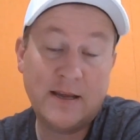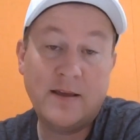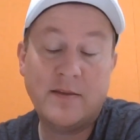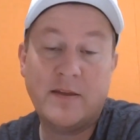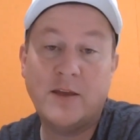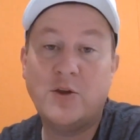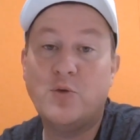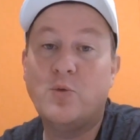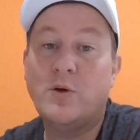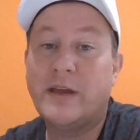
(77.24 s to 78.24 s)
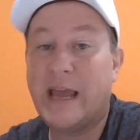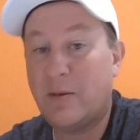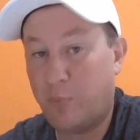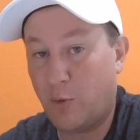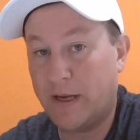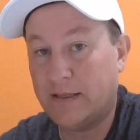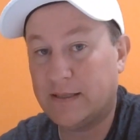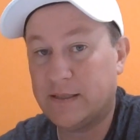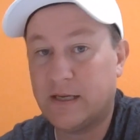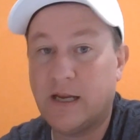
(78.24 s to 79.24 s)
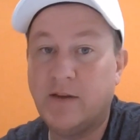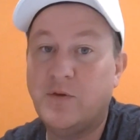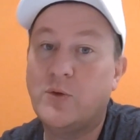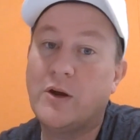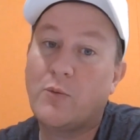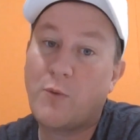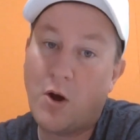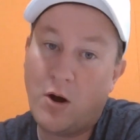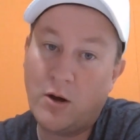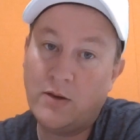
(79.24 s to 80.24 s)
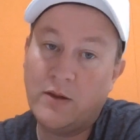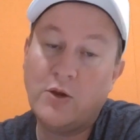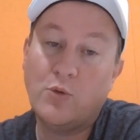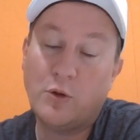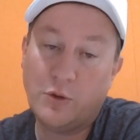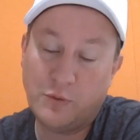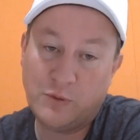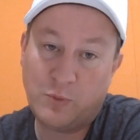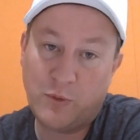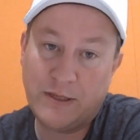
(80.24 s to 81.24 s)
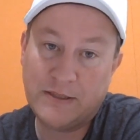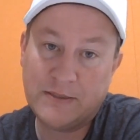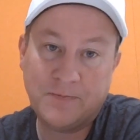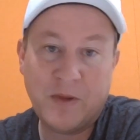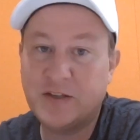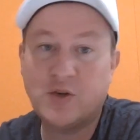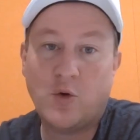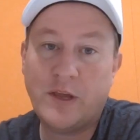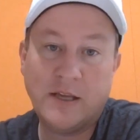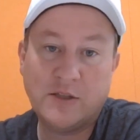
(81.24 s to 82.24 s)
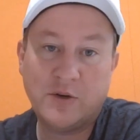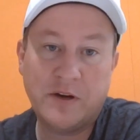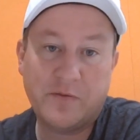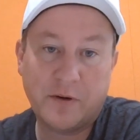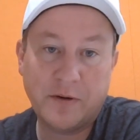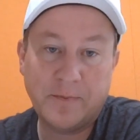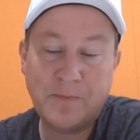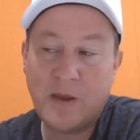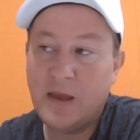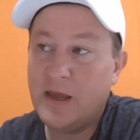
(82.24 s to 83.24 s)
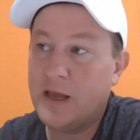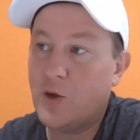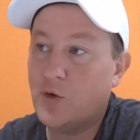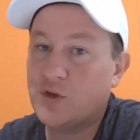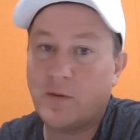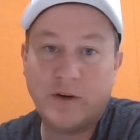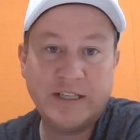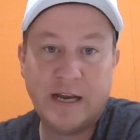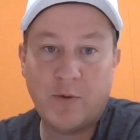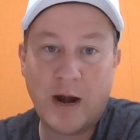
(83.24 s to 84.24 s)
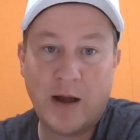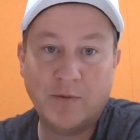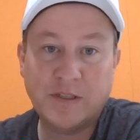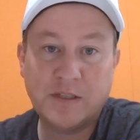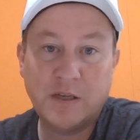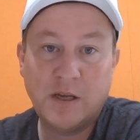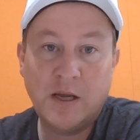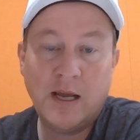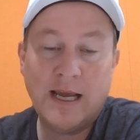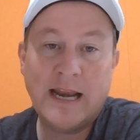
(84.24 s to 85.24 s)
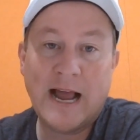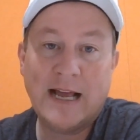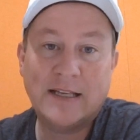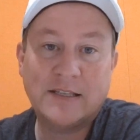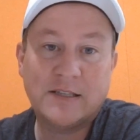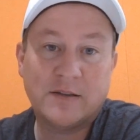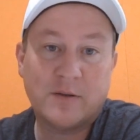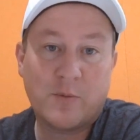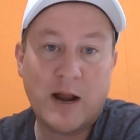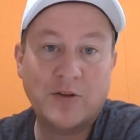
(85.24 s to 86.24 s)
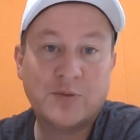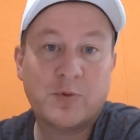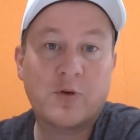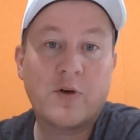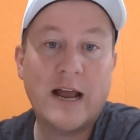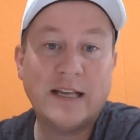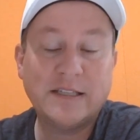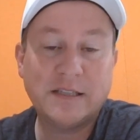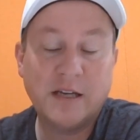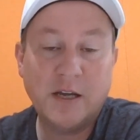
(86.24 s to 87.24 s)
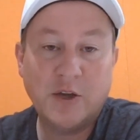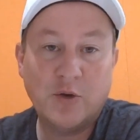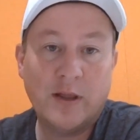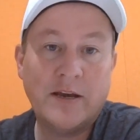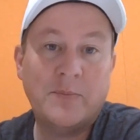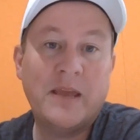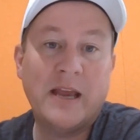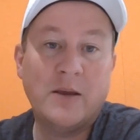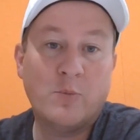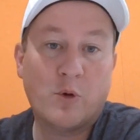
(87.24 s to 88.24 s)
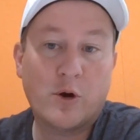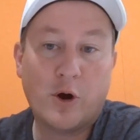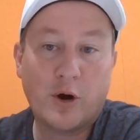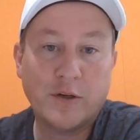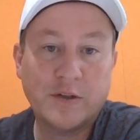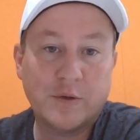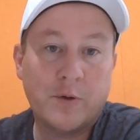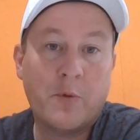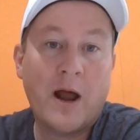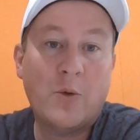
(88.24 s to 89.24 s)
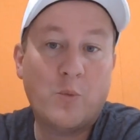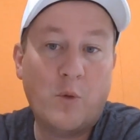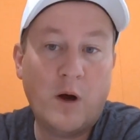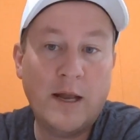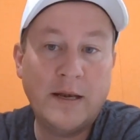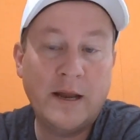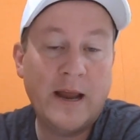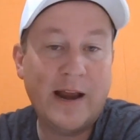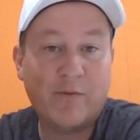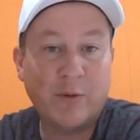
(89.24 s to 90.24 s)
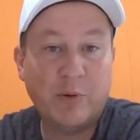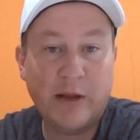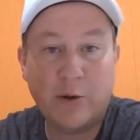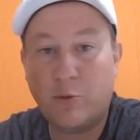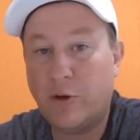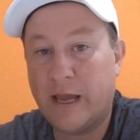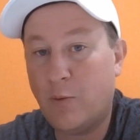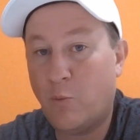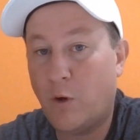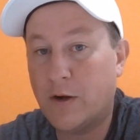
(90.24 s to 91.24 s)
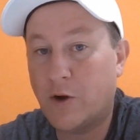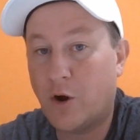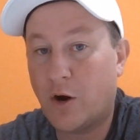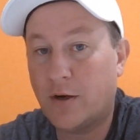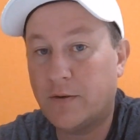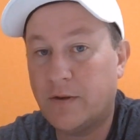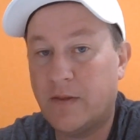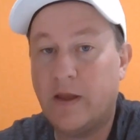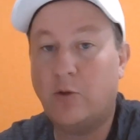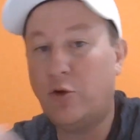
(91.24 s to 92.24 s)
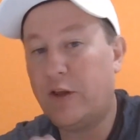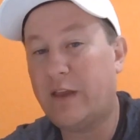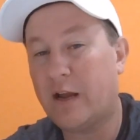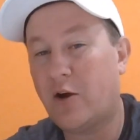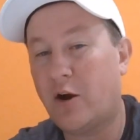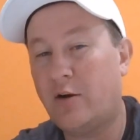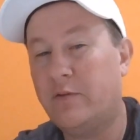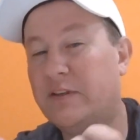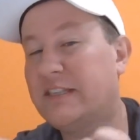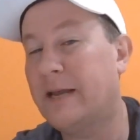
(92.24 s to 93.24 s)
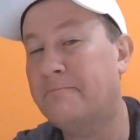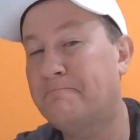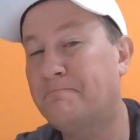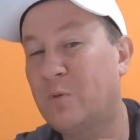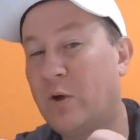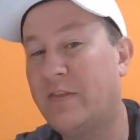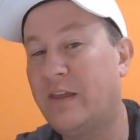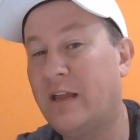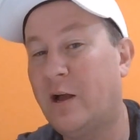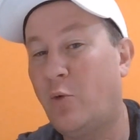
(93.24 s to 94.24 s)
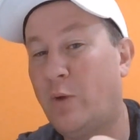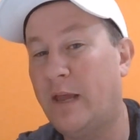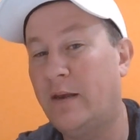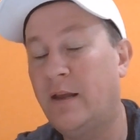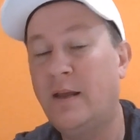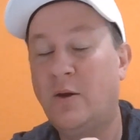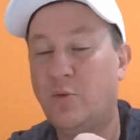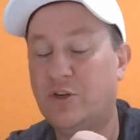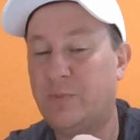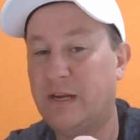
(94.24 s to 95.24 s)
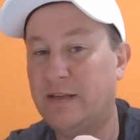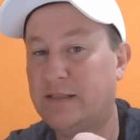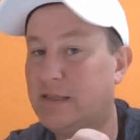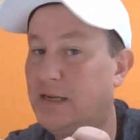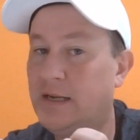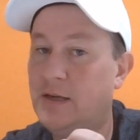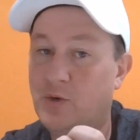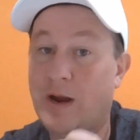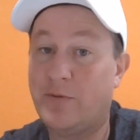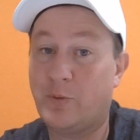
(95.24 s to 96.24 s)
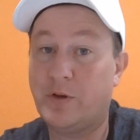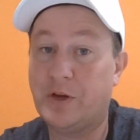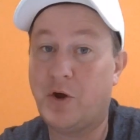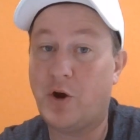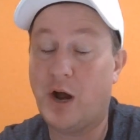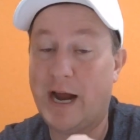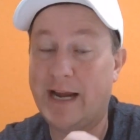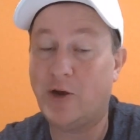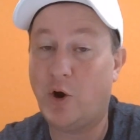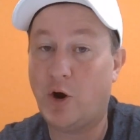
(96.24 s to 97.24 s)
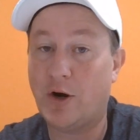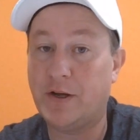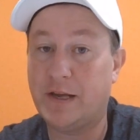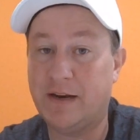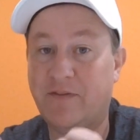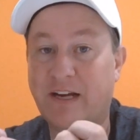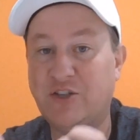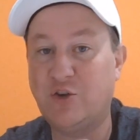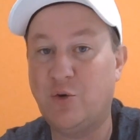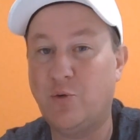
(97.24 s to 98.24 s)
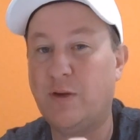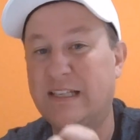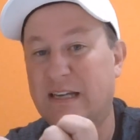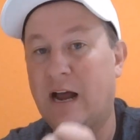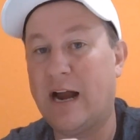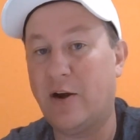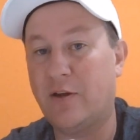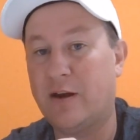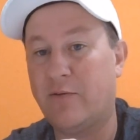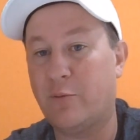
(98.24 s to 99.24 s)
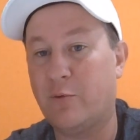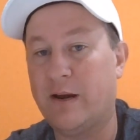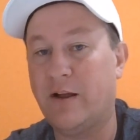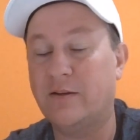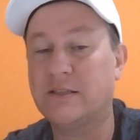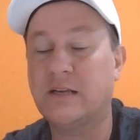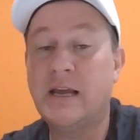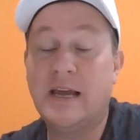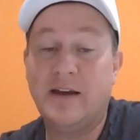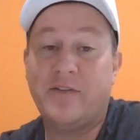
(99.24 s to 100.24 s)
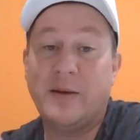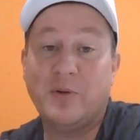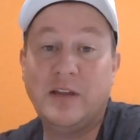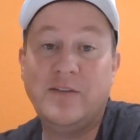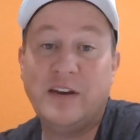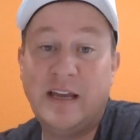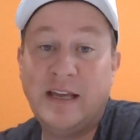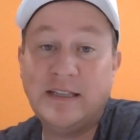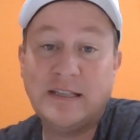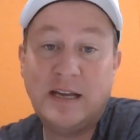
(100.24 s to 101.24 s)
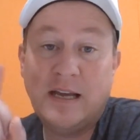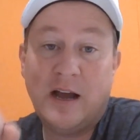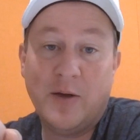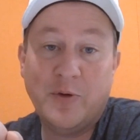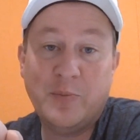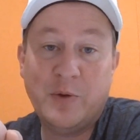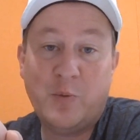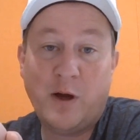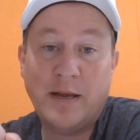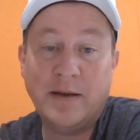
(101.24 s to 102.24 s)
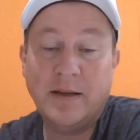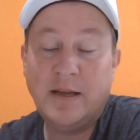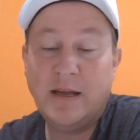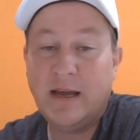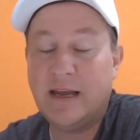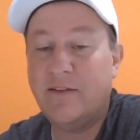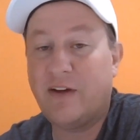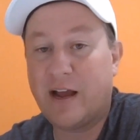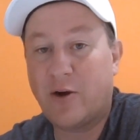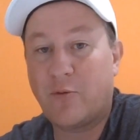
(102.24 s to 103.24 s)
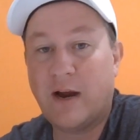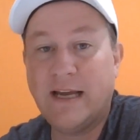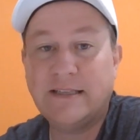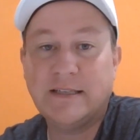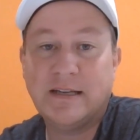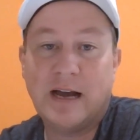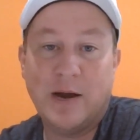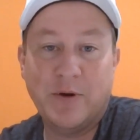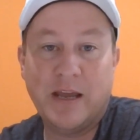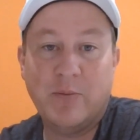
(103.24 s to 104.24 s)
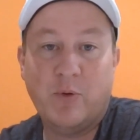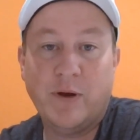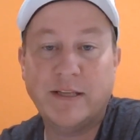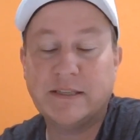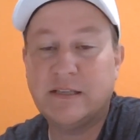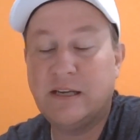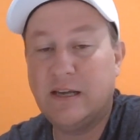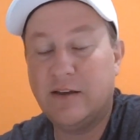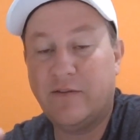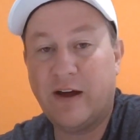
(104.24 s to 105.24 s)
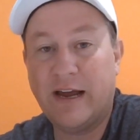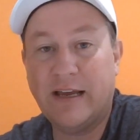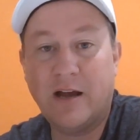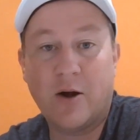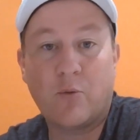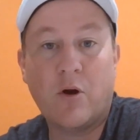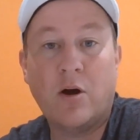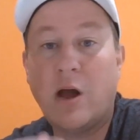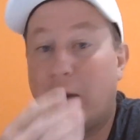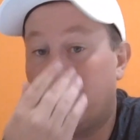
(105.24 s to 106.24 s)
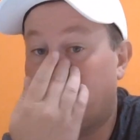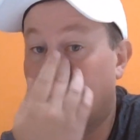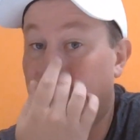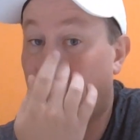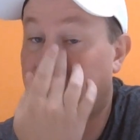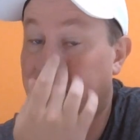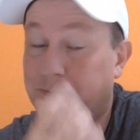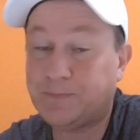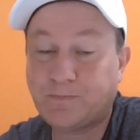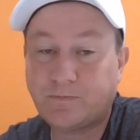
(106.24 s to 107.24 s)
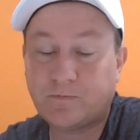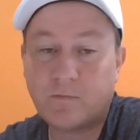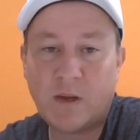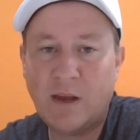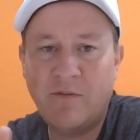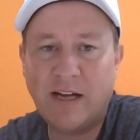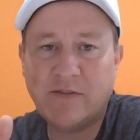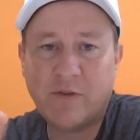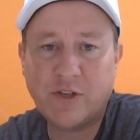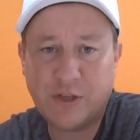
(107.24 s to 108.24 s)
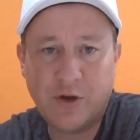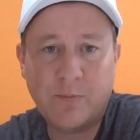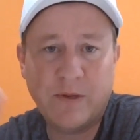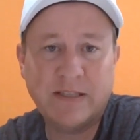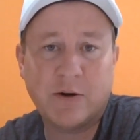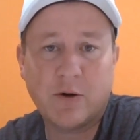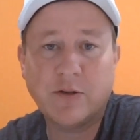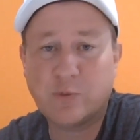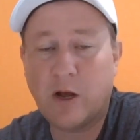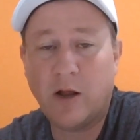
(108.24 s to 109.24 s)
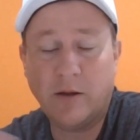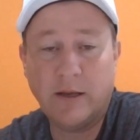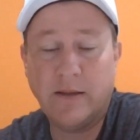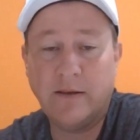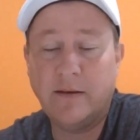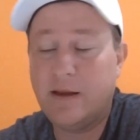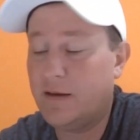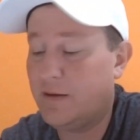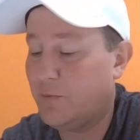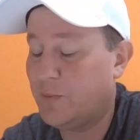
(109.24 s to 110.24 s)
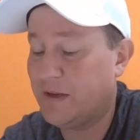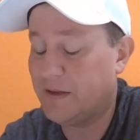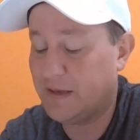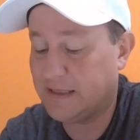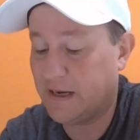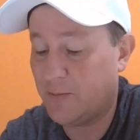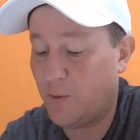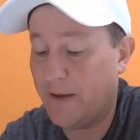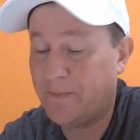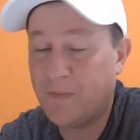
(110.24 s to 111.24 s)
then you will gain points. And if you get it wrong, then you will lose points. And Skull King's no different. It goes over 10 rounds, and as the rounds progress, you'll end up gaining more cards. So in round one, every player will gain one card. And they'll look at that card and they'll say, do I think I'll win? Which means, do I have a really high card? And if I do, is it higher than everyone else? And if I believe it is, I would bid one. And if I got it right, I would gain points. If I got it wrong, I would lose points. And vice versa, you could bid zero as well, and it would be the same way.